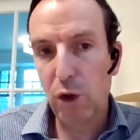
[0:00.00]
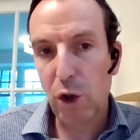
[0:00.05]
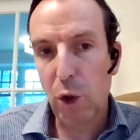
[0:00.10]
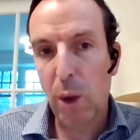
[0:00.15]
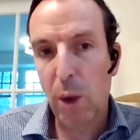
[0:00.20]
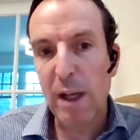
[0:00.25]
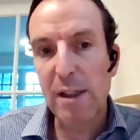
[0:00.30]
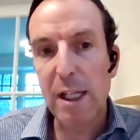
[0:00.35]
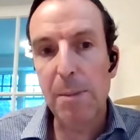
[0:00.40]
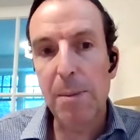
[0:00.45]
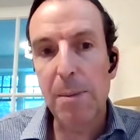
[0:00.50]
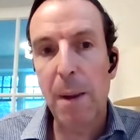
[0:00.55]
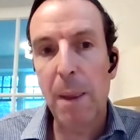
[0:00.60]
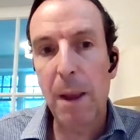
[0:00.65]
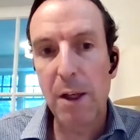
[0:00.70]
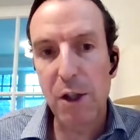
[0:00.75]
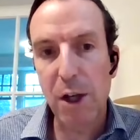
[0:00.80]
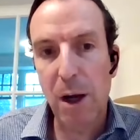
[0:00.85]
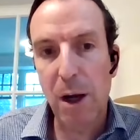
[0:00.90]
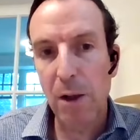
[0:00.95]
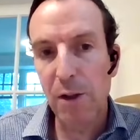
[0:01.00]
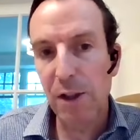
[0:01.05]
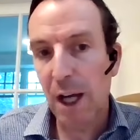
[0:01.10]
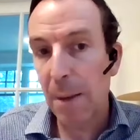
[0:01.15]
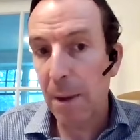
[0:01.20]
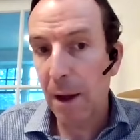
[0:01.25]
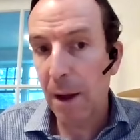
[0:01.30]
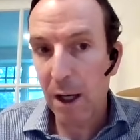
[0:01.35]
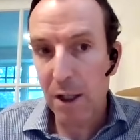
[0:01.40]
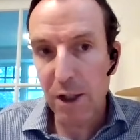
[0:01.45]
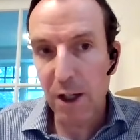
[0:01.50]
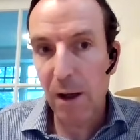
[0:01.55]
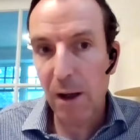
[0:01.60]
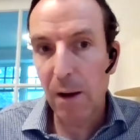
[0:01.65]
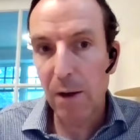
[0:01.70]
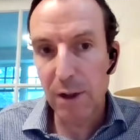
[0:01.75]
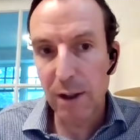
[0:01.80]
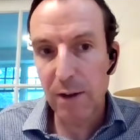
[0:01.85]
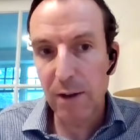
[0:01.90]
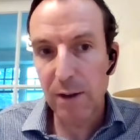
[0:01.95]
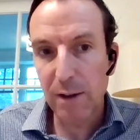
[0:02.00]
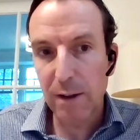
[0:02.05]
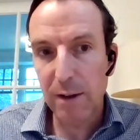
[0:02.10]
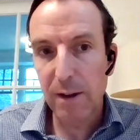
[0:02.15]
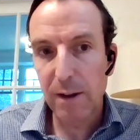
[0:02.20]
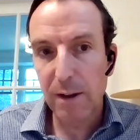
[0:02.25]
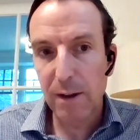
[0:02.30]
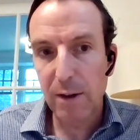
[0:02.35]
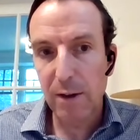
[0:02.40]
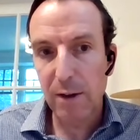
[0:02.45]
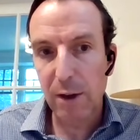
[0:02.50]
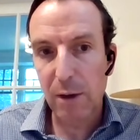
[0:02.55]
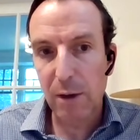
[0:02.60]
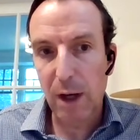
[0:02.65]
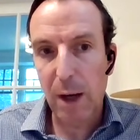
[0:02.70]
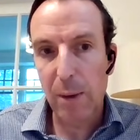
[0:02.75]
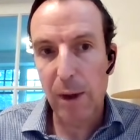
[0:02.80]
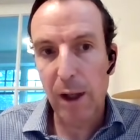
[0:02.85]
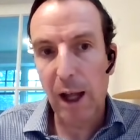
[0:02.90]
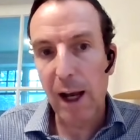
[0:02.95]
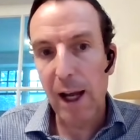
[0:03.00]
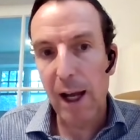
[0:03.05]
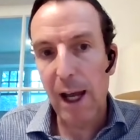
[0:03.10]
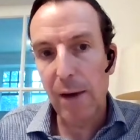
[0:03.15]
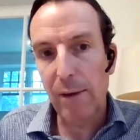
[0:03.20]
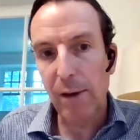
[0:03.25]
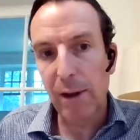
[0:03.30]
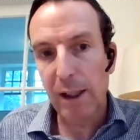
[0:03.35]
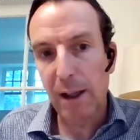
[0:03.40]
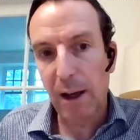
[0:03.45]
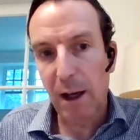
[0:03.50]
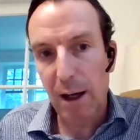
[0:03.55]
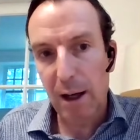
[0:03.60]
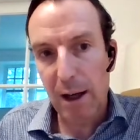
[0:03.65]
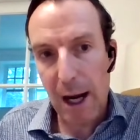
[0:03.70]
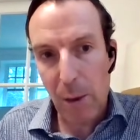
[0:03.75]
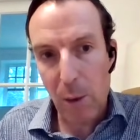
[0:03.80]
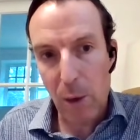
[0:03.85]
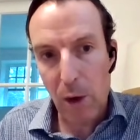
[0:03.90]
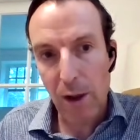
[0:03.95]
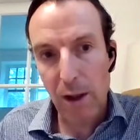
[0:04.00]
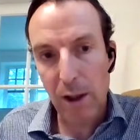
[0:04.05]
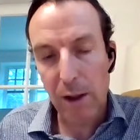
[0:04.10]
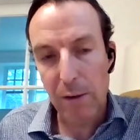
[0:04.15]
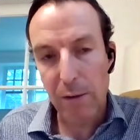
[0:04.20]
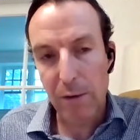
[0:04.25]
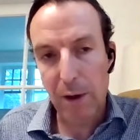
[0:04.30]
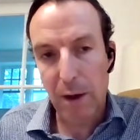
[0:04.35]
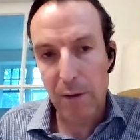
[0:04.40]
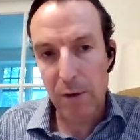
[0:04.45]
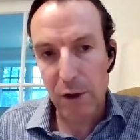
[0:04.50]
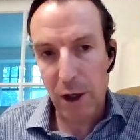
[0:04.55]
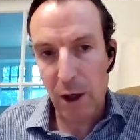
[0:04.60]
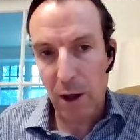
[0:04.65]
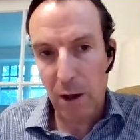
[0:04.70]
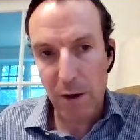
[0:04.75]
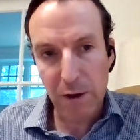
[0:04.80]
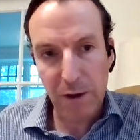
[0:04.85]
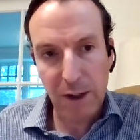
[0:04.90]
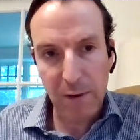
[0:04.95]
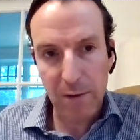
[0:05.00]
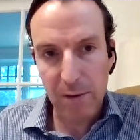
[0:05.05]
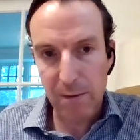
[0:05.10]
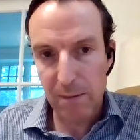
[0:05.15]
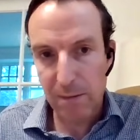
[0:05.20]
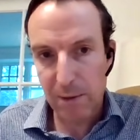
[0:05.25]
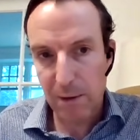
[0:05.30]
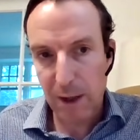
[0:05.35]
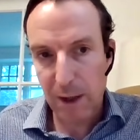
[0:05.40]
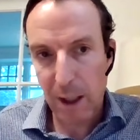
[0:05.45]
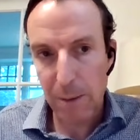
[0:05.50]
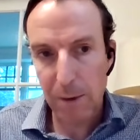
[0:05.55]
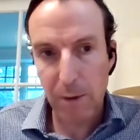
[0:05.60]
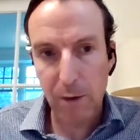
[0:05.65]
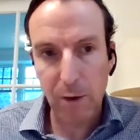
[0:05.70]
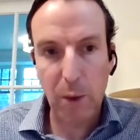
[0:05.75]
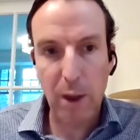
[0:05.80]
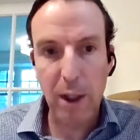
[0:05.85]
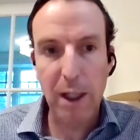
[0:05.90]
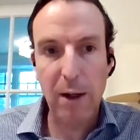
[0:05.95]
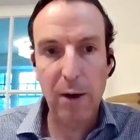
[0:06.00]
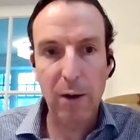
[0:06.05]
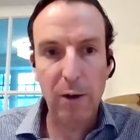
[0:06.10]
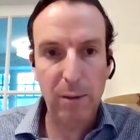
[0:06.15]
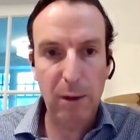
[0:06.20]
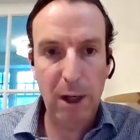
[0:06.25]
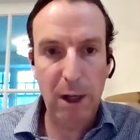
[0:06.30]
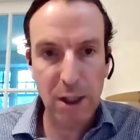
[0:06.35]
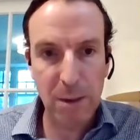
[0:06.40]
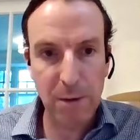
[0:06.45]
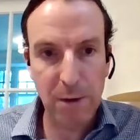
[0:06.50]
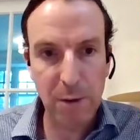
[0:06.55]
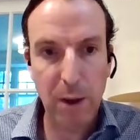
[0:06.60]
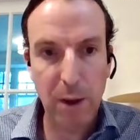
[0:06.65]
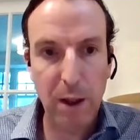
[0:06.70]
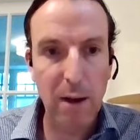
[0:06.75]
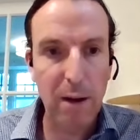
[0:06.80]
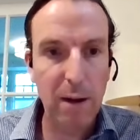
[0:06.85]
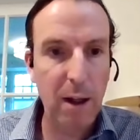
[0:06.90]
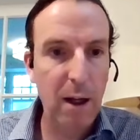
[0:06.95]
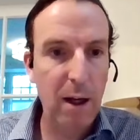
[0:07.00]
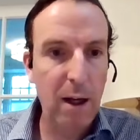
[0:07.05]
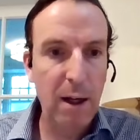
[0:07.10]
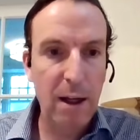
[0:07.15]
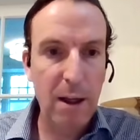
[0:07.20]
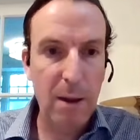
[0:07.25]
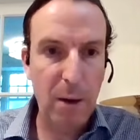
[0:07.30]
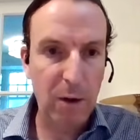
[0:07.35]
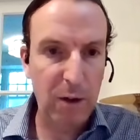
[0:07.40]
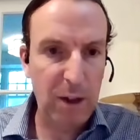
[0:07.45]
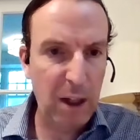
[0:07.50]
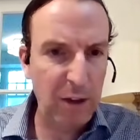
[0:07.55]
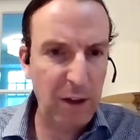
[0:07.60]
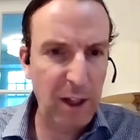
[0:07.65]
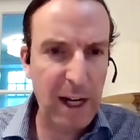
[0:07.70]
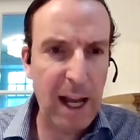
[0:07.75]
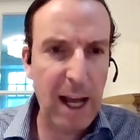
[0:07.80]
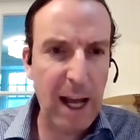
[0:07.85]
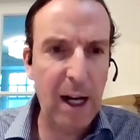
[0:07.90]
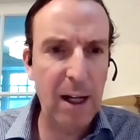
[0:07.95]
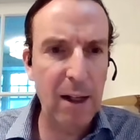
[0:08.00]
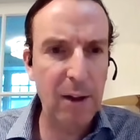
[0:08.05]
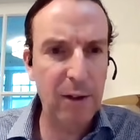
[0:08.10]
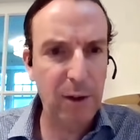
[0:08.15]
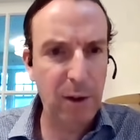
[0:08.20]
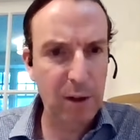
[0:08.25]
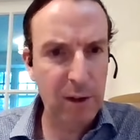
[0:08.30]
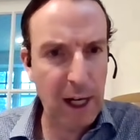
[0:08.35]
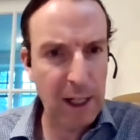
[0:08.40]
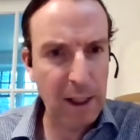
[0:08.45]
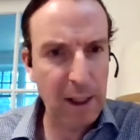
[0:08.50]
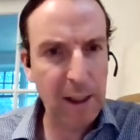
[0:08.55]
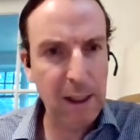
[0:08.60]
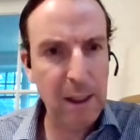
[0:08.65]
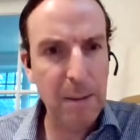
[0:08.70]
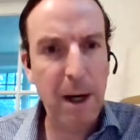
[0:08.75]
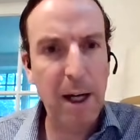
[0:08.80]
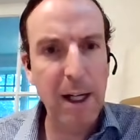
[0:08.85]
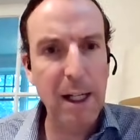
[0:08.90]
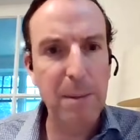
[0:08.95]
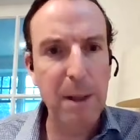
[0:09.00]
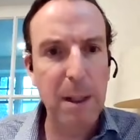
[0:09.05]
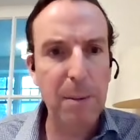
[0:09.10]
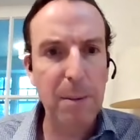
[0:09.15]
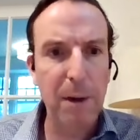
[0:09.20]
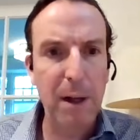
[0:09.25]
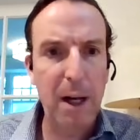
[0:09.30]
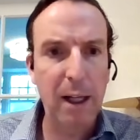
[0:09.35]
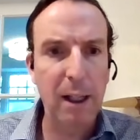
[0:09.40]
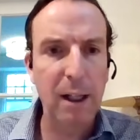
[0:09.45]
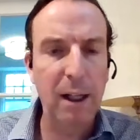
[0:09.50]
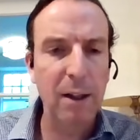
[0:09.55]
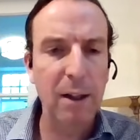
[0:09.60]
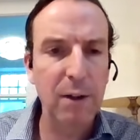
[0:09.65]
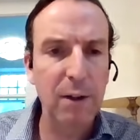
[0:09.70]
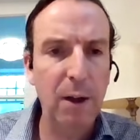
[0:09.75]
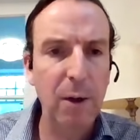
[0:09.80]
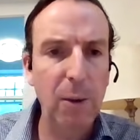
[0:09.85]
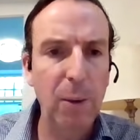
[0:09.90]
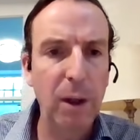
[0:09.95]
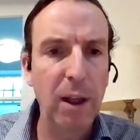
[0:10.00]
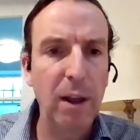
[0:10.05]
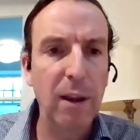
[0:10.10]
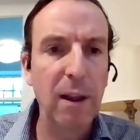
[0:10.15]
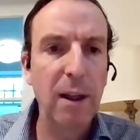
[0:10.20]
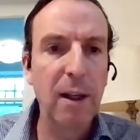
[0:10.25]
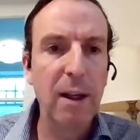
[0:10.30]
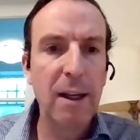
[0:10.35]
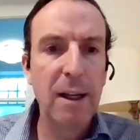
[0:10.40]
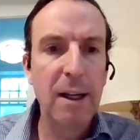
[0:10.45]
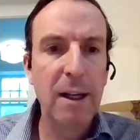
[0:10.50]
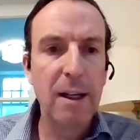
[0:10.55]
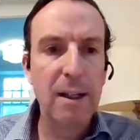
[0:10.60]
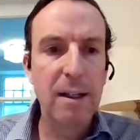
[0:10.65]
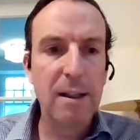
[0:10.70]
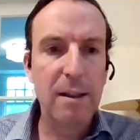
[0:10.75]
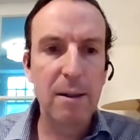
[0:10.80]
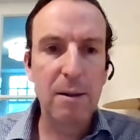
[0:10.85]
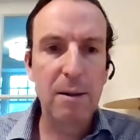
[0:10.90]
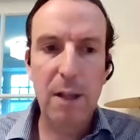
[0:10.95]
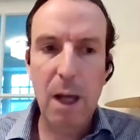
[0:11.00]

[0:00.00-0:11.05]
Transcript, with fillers: going deep on the geology. I'm not a geologist. So I rely heavily on a network of, of geologists I've developed over 20 years relationships with, either sell side analysts or technically minded people that I can consult with to